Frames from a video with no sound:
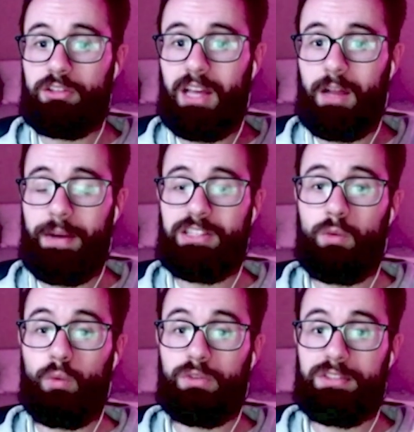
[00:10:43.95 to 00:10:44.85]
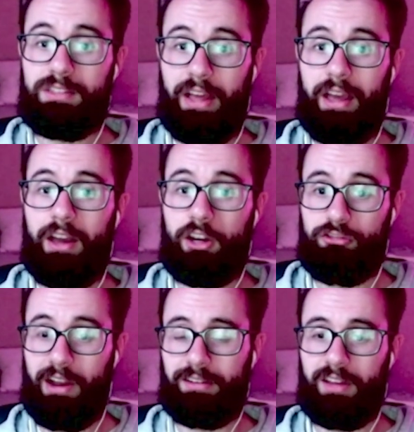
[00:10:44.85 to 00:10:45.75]
Salamence will stay a
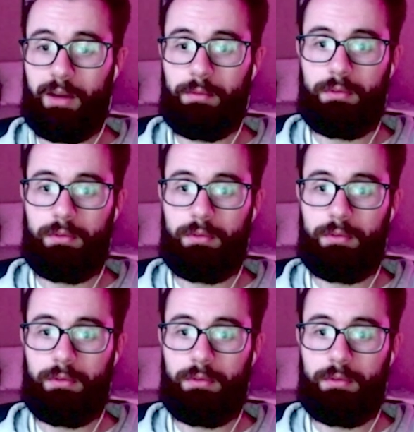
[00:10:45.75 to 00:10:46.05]
dragon type.